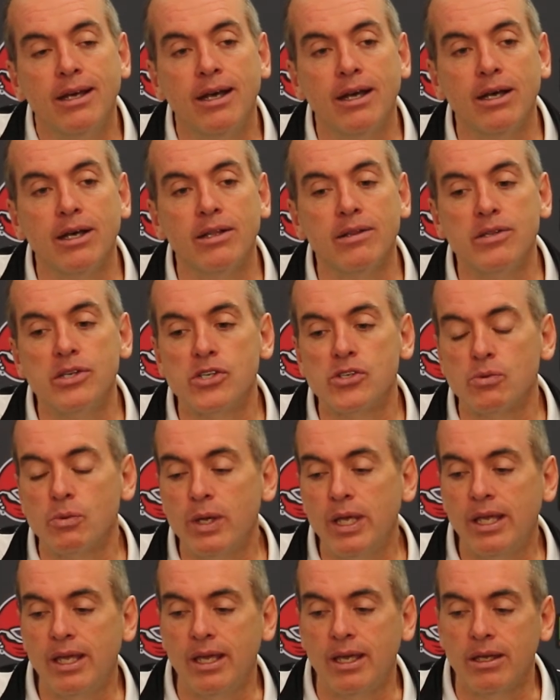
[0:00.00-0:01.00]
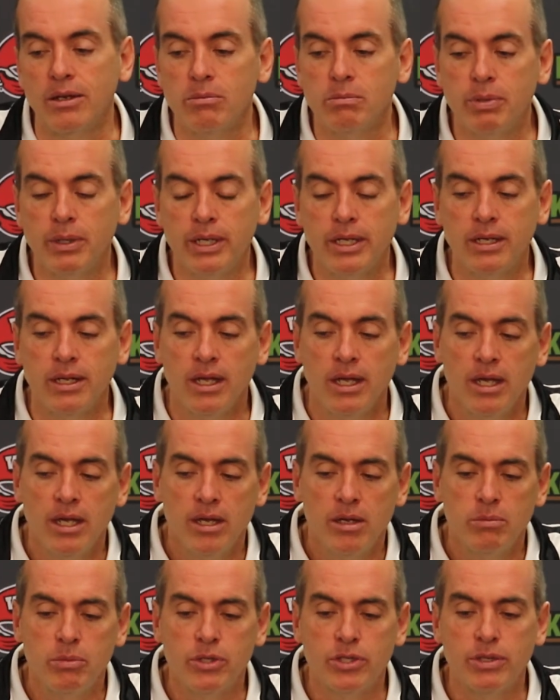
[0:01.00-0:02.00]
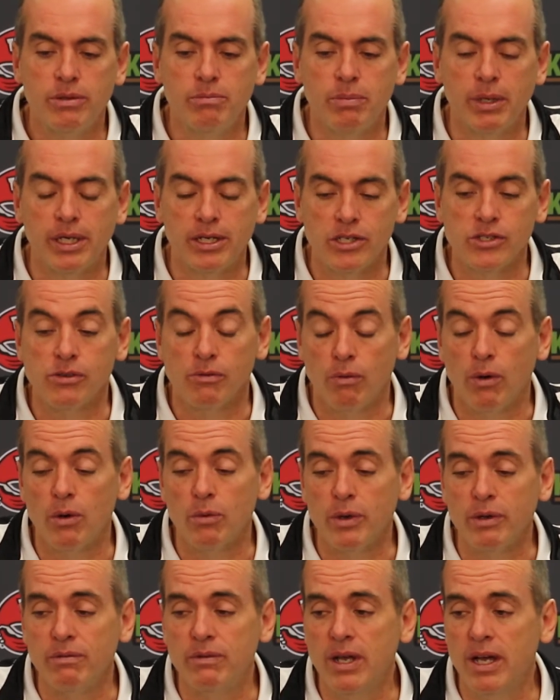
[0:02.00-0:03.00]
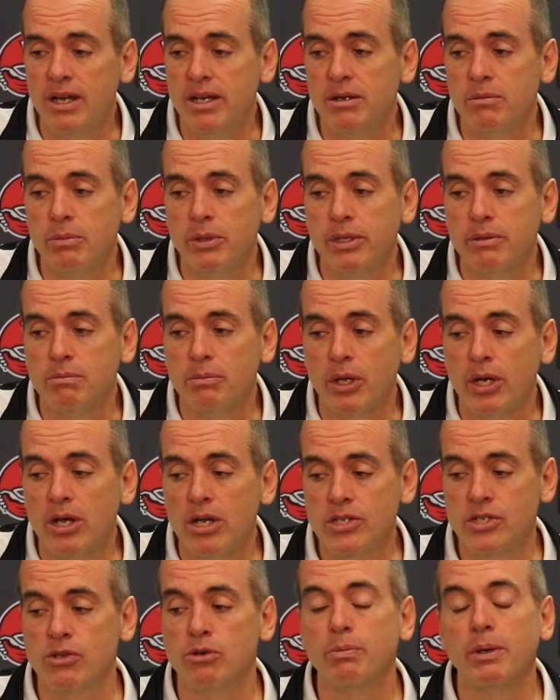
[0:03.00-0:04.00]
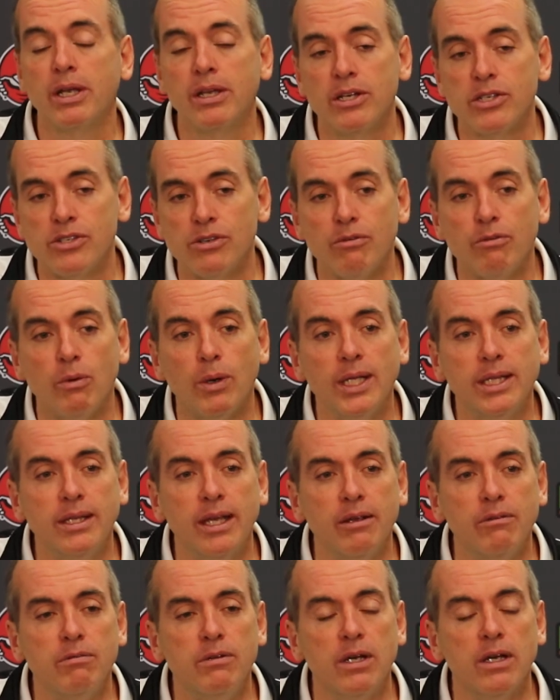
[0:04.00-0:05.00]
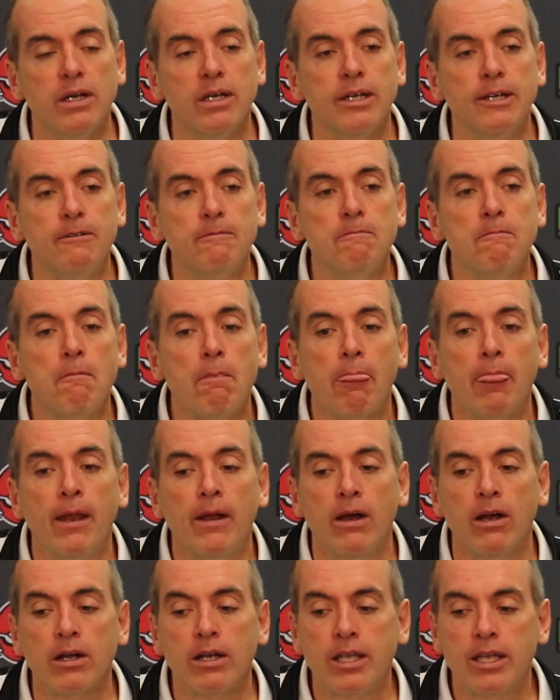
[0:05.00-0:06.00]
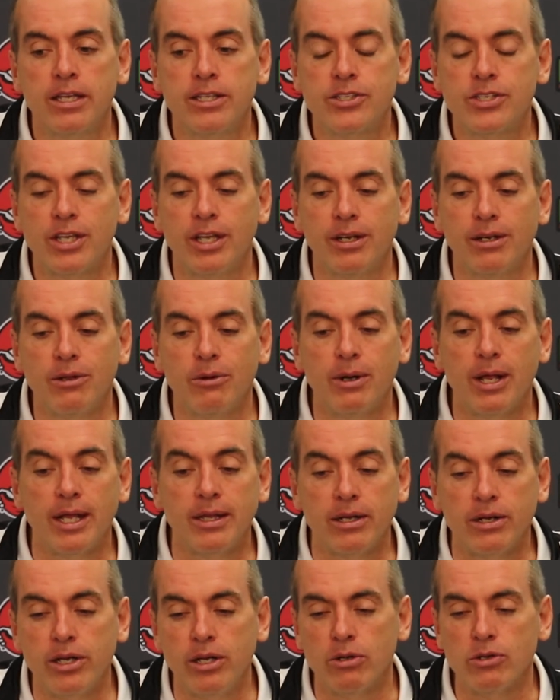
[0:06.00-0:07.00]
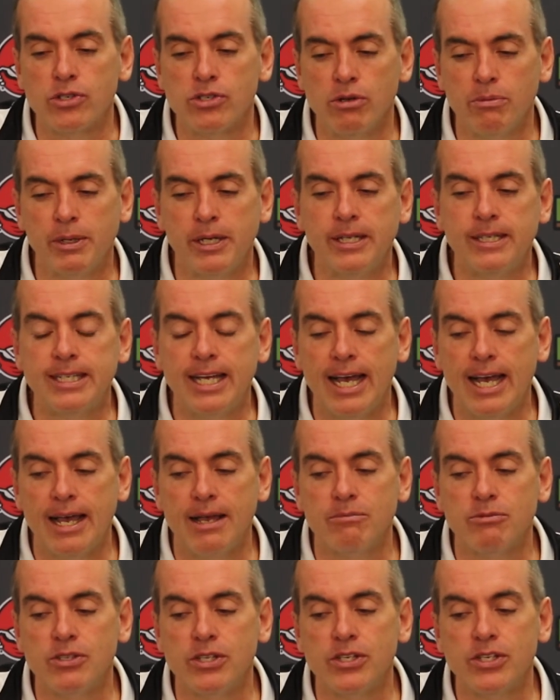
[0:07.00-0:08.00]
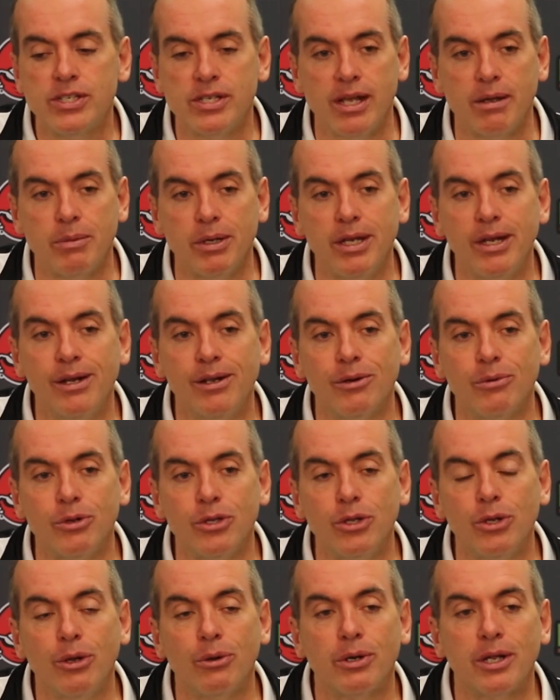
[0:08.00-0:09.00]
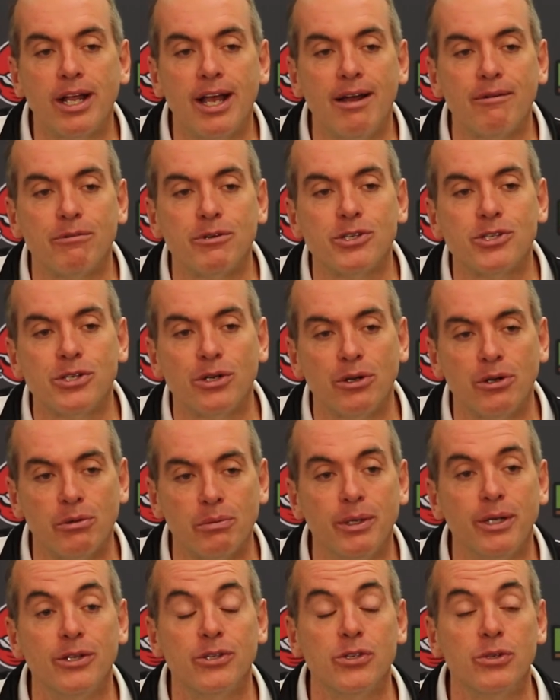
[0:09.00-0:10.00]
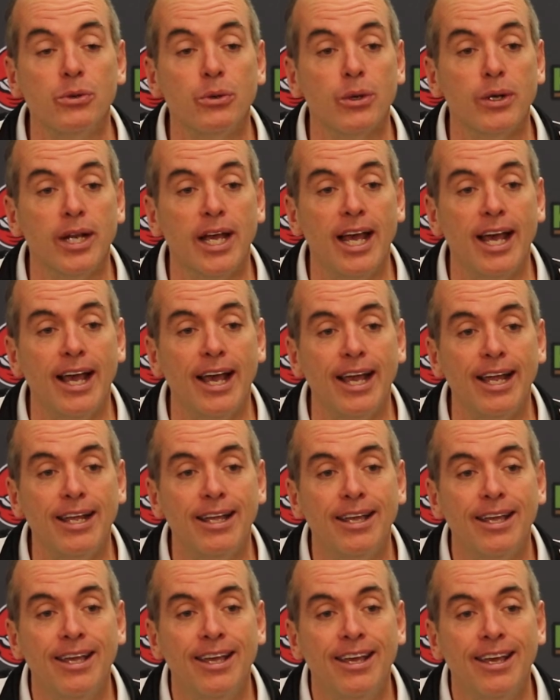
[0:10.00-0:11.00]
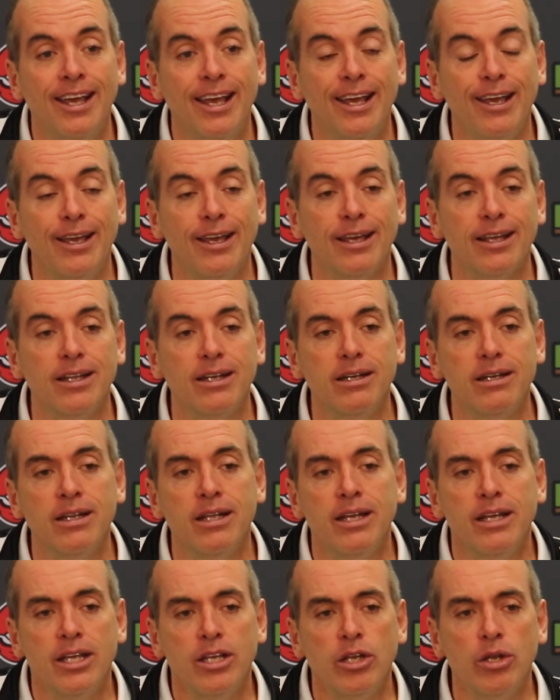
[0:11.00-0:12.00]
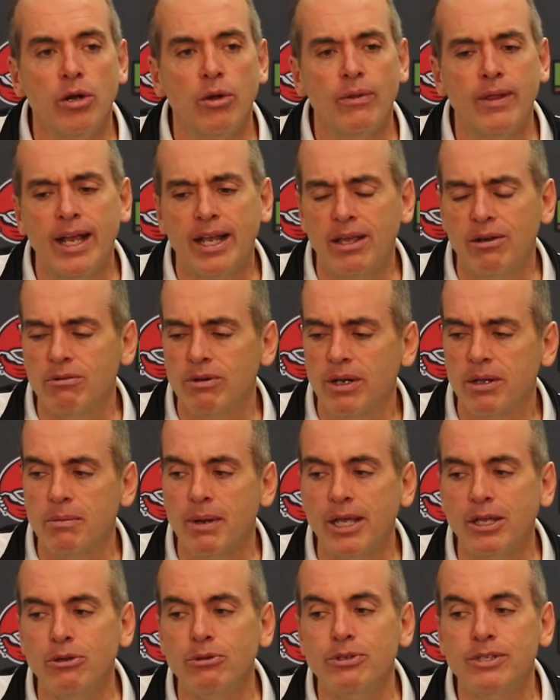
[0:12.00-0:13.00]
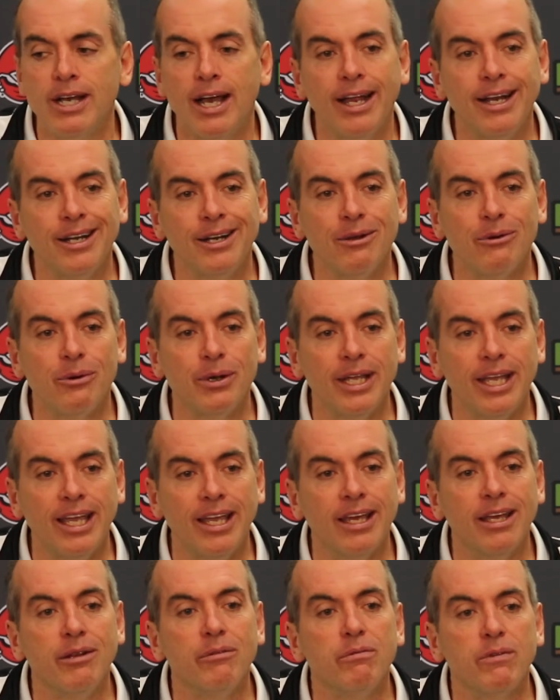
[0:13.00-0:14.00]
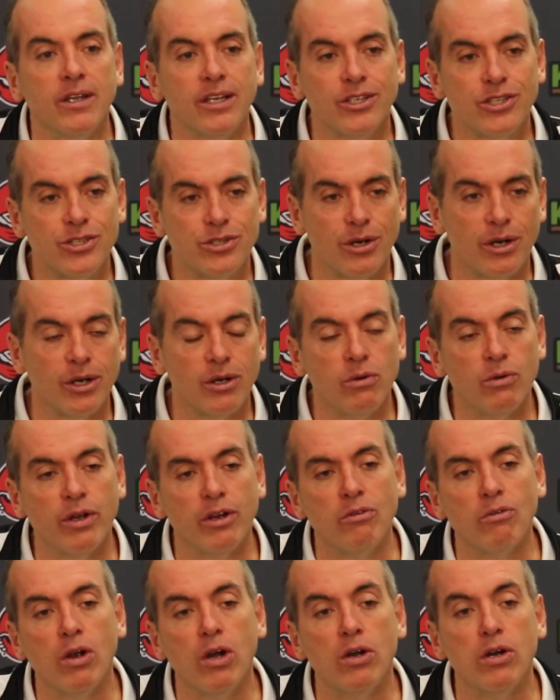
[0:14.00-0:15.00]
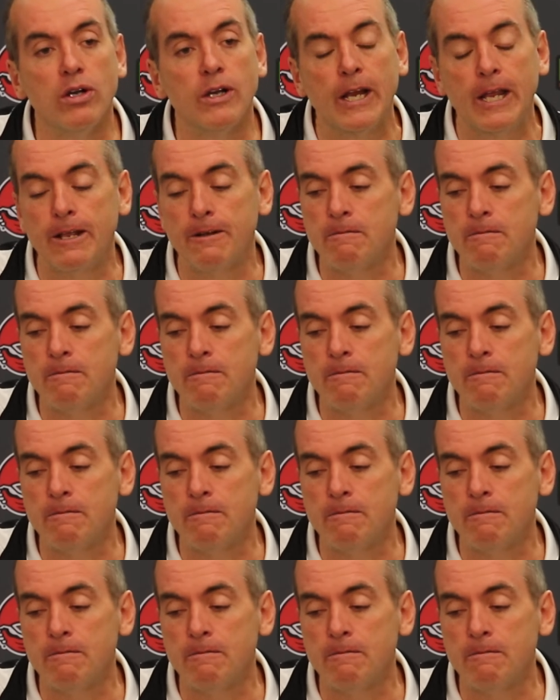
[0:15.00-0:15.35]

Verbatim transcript: Uh, this weekend, but but because of what we've done, but but also because of what they've done, our kids can go down there. You know, so many times this time of year when you go to conference tournament, it's do or die, and you know that can really make you tight going in if things start going wrong.